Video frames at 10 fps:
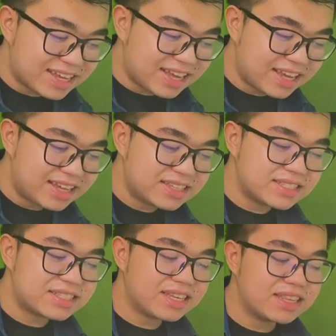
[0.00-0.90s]

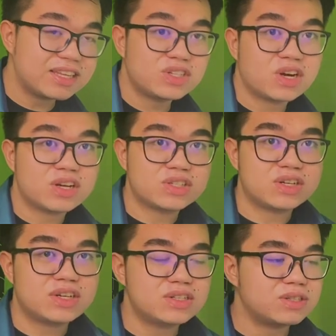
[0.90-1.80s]
is the
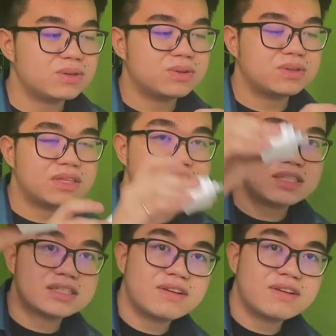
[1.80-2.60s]
charger. So this is the